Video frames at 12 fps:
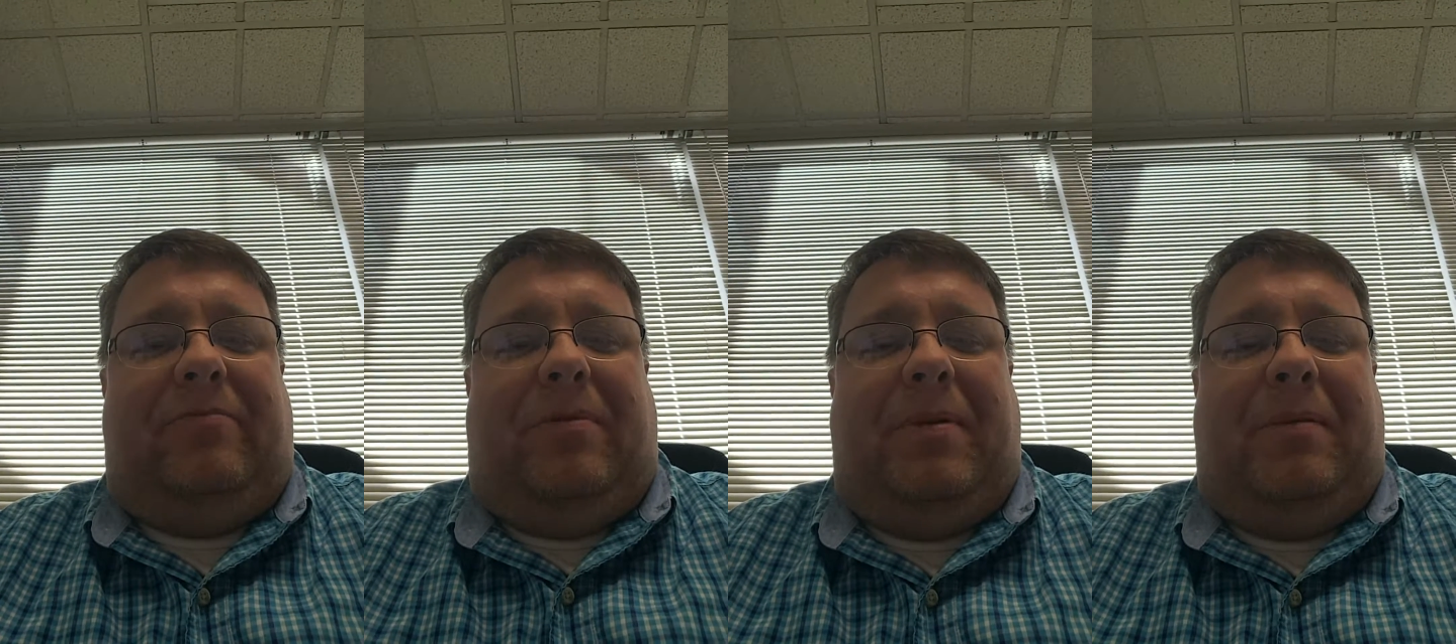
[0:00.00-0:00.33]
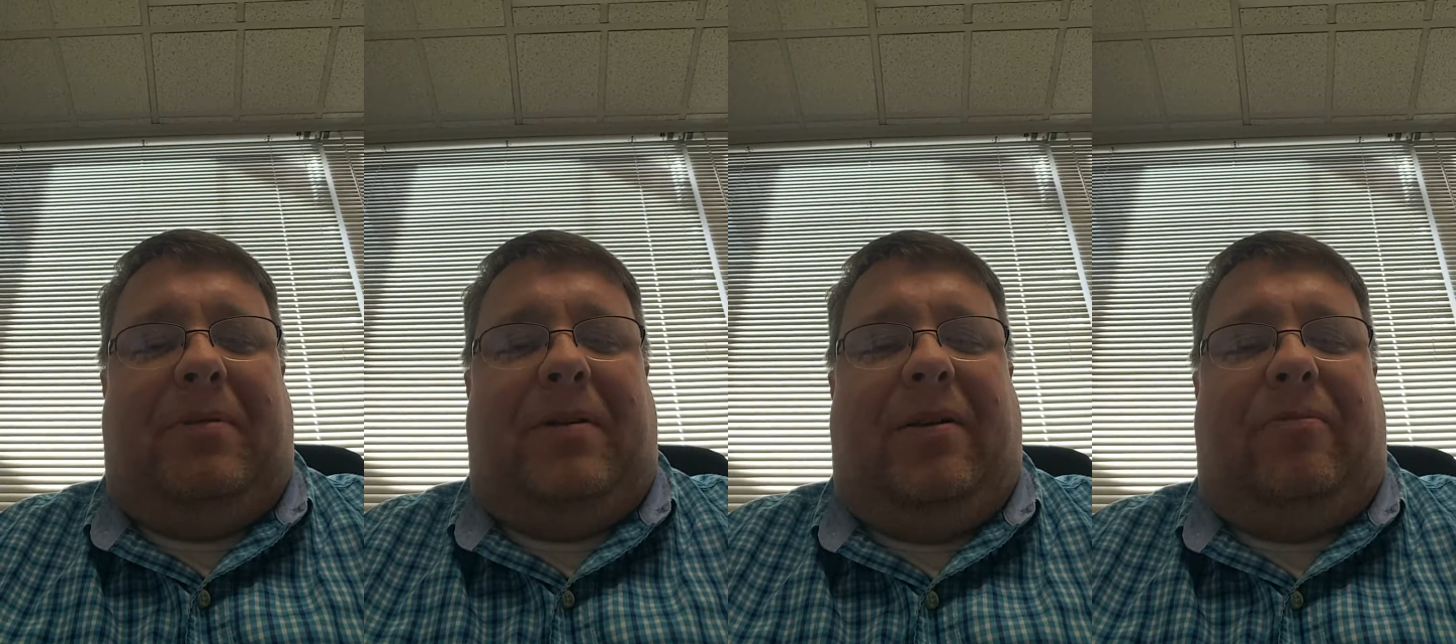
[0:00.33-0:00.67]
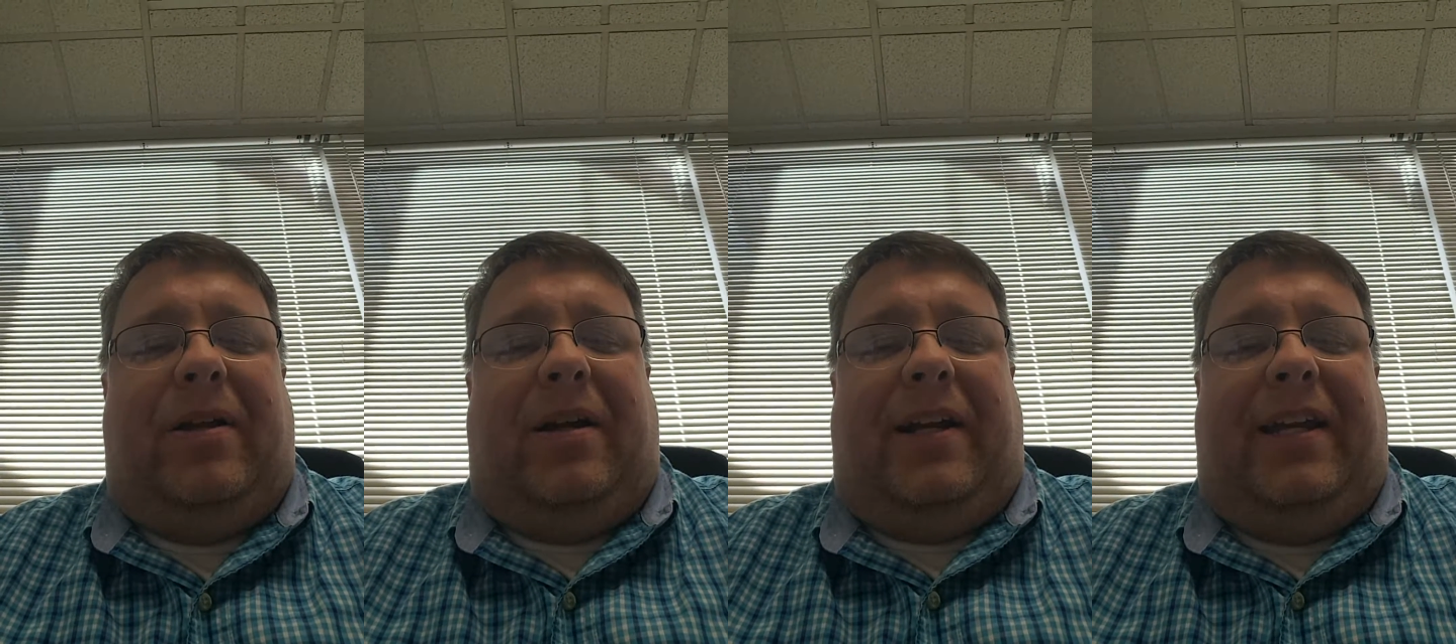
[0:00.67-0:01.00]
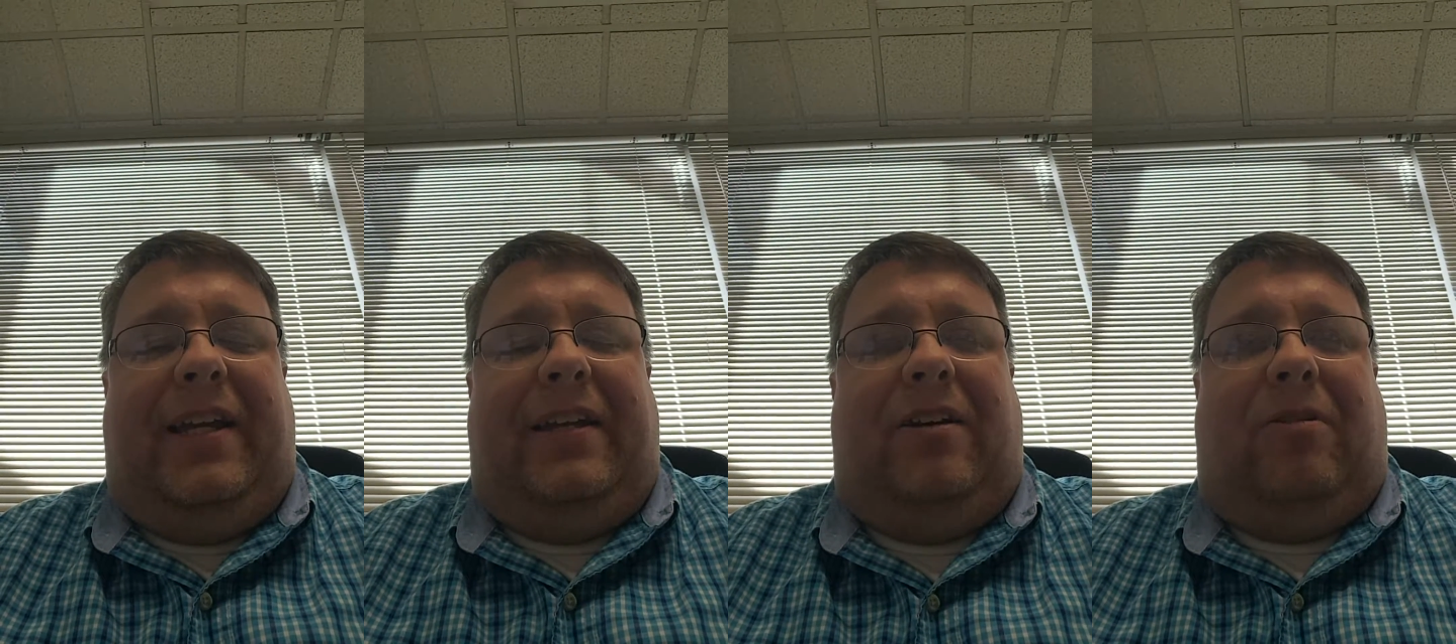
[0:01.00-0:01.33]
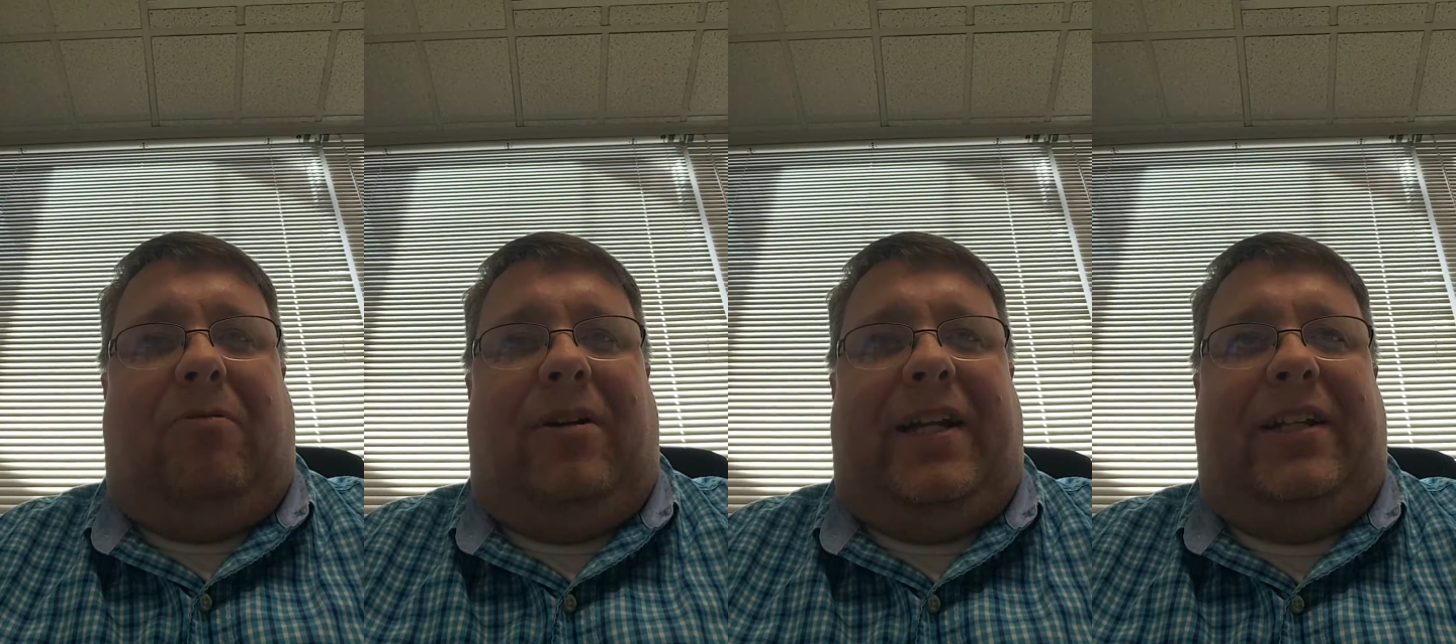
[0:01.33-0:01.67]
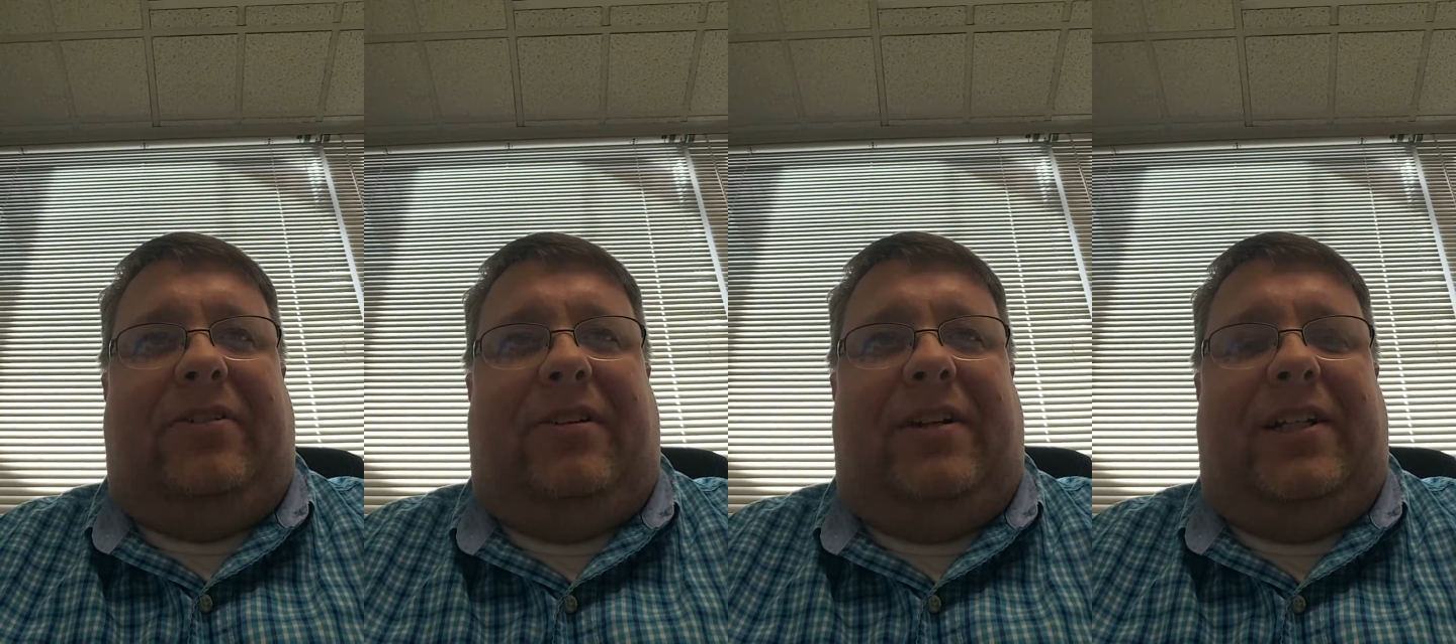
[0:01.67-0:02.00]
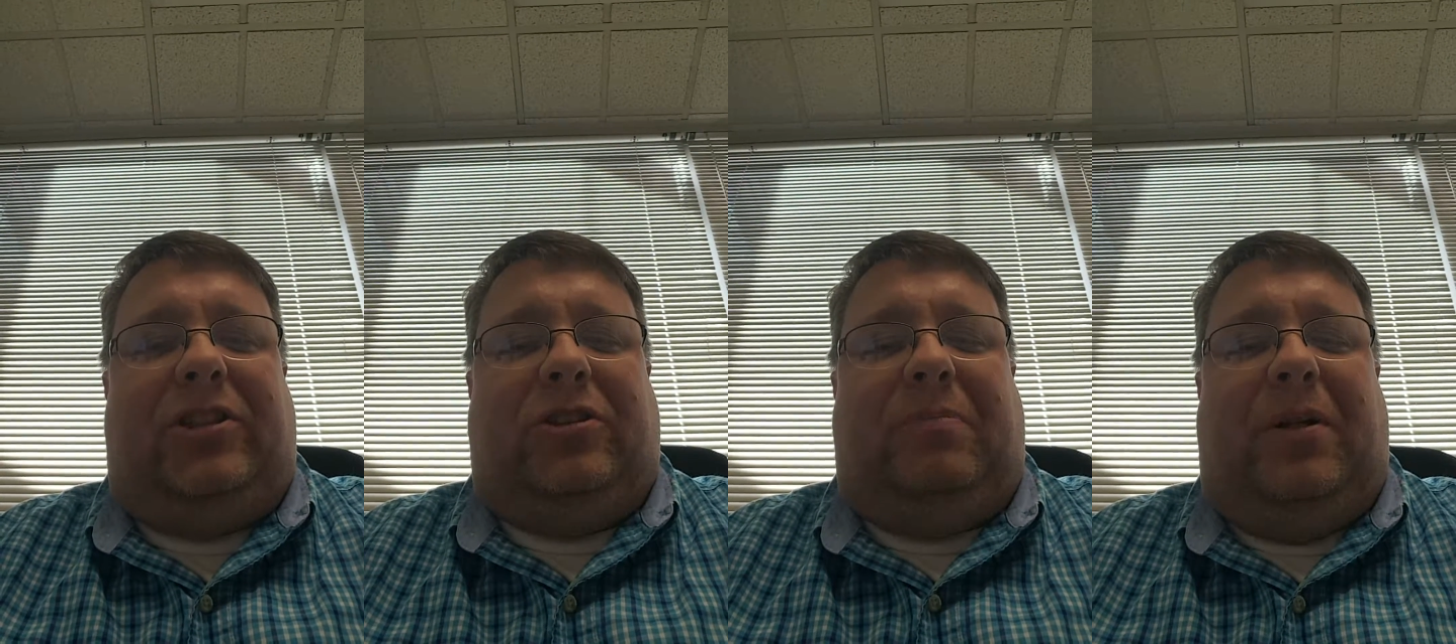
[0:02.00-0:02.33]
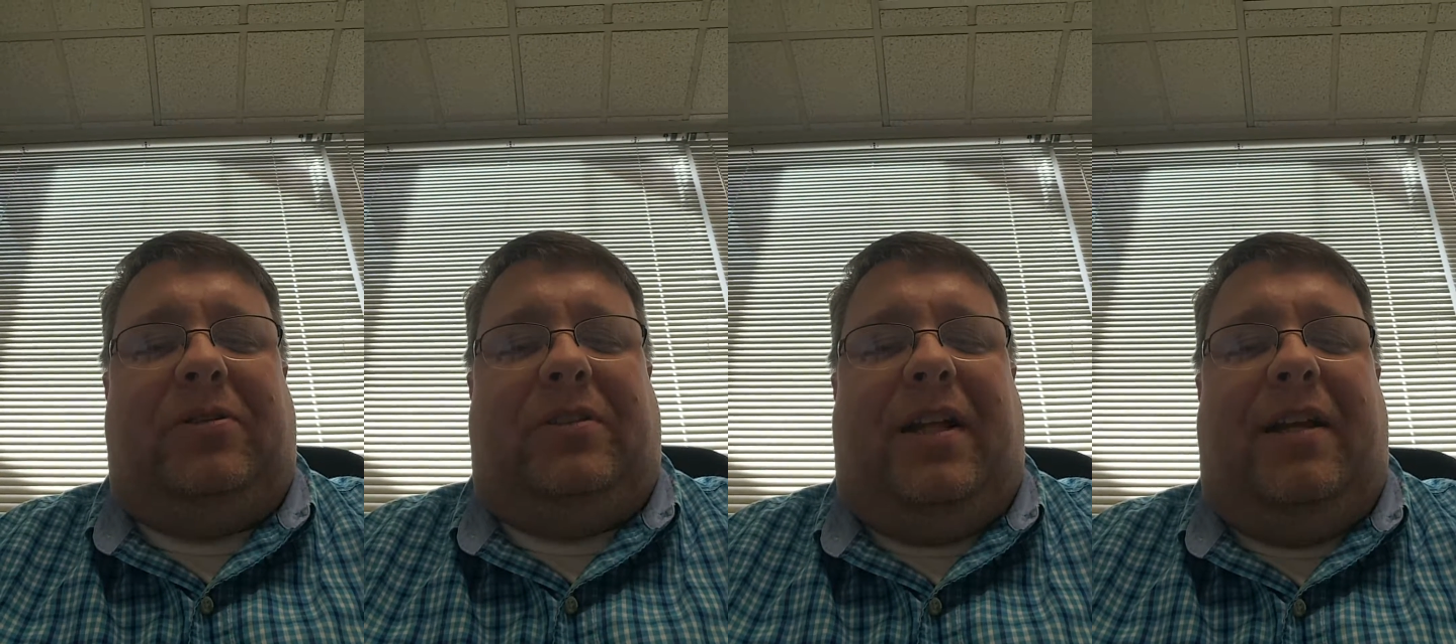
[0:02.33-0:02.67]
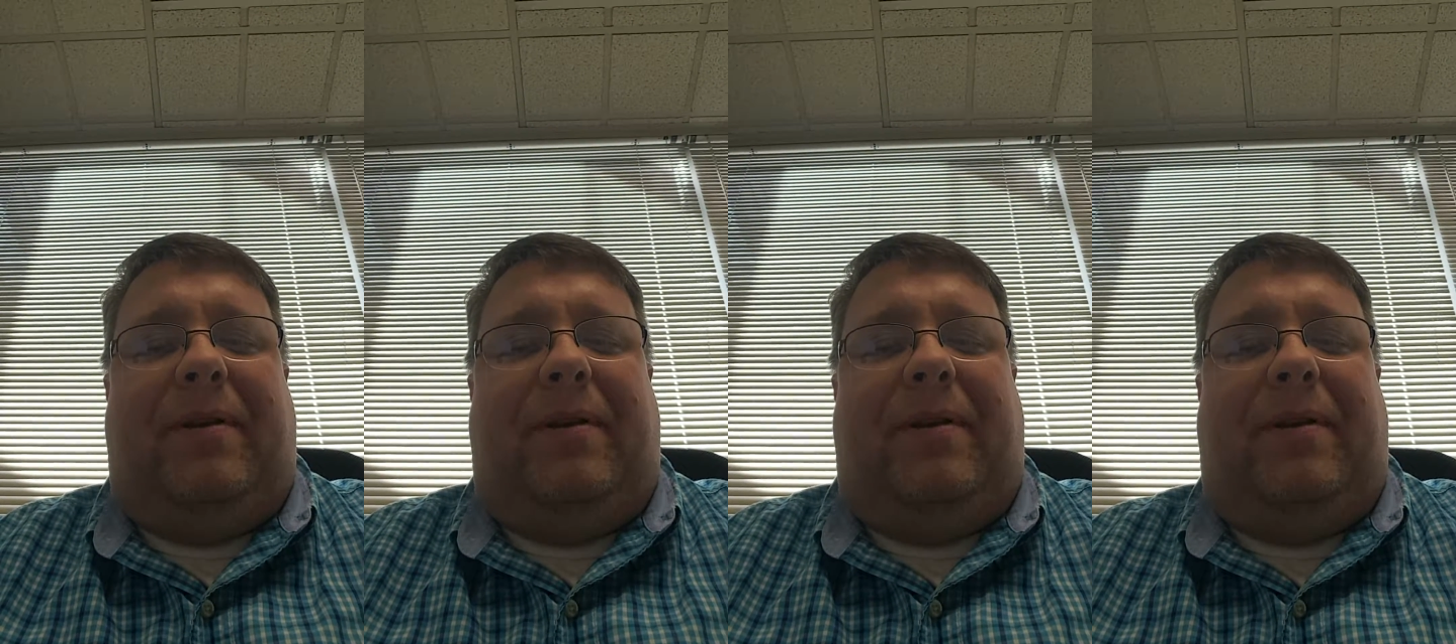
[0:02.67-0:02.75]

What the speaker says: Remember that we again are working on our initial post today.